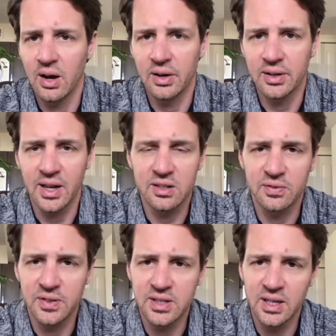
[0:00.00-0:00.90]
Get to
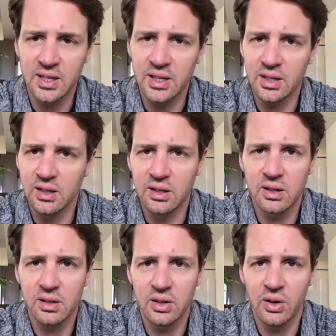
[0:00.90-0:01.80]
fatigue.
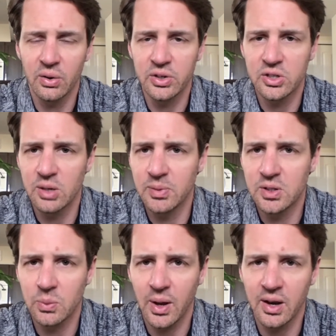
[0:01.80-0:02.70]
You should be
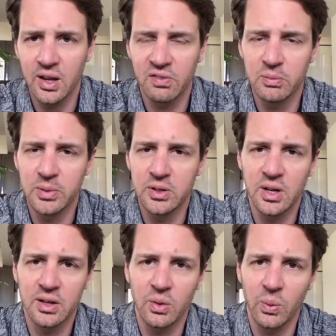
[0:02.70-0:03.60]
sweating. If you've been
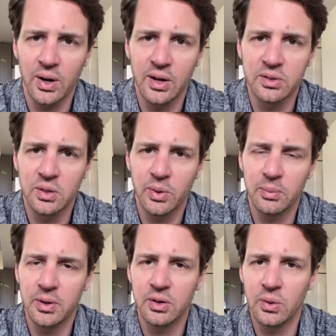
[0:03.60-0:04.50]
in the workouts that we've
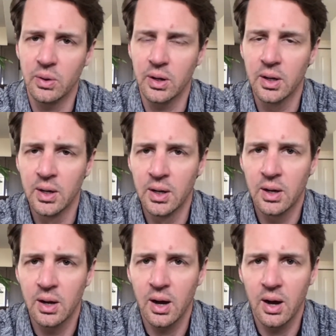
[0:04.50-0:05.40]
been doing,
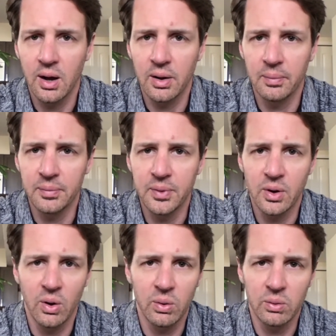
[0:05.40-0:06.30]

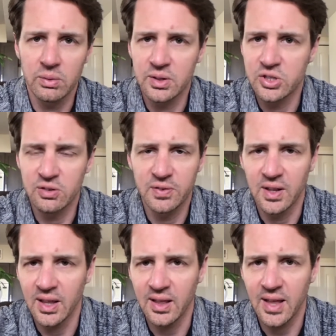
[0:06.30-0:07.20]
it should feel
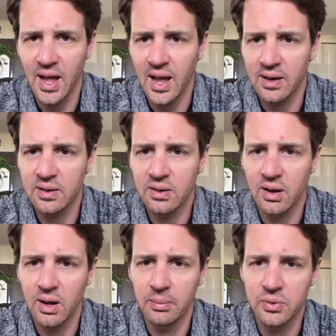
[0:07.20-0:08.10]
like that.
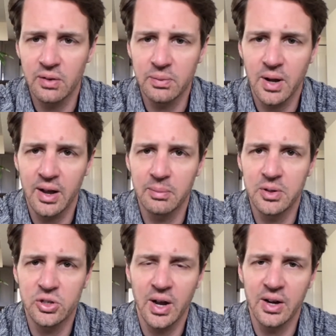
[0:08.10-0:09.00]
So I've kind of been
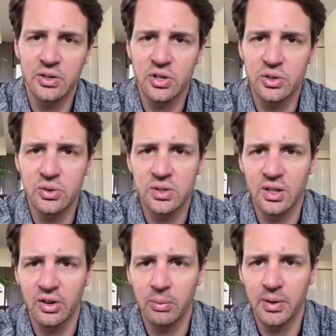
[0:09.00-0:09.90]
trying to introduce a
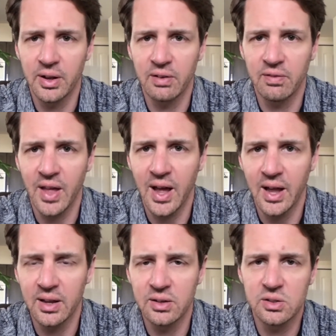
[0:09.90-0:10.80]
little bit of
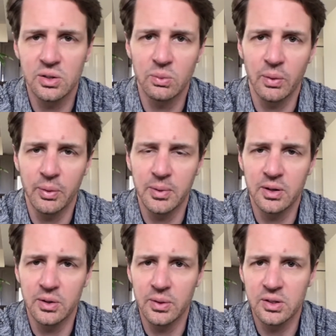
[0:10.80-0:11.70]
that into what we've been
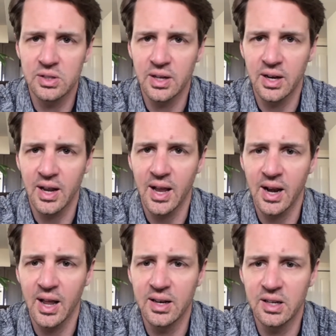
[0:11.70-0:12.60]
doing, so you're going to get
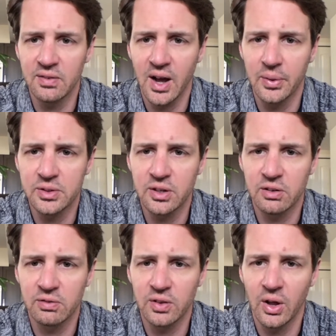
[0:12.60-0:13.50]
an idea of how it's going
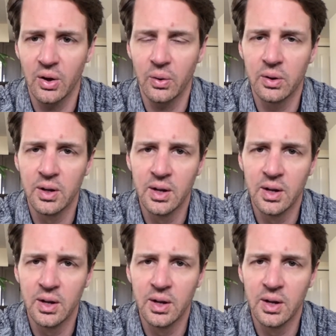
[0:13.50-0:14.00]
to flow.